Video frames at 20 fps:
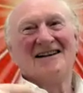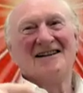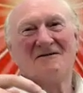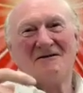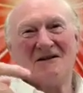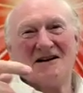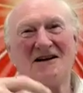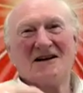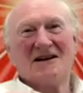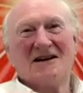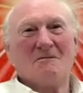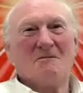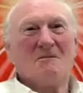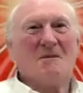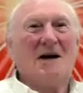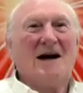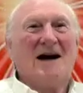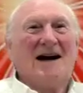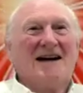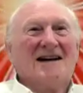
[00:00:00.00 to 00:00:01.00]
When you come
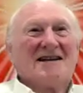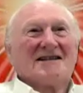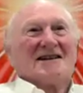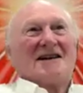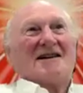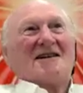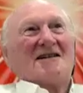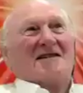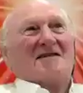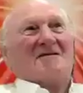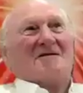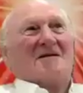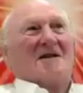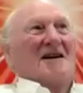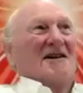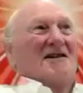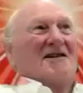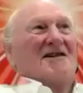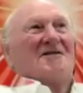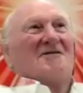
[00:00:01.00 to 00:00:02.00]
back, it's going, "My
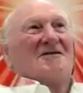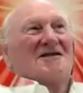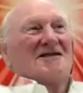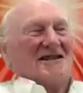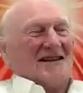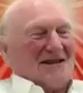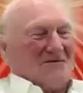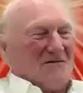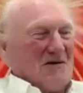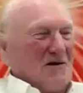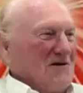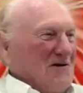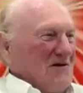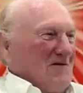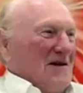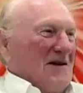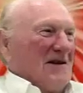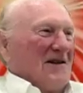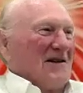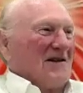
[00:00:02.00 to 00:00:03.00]
God, what's that supposed to
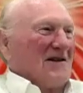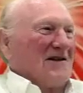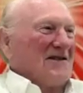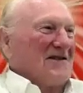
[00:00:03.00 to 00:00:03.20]
be?" You know.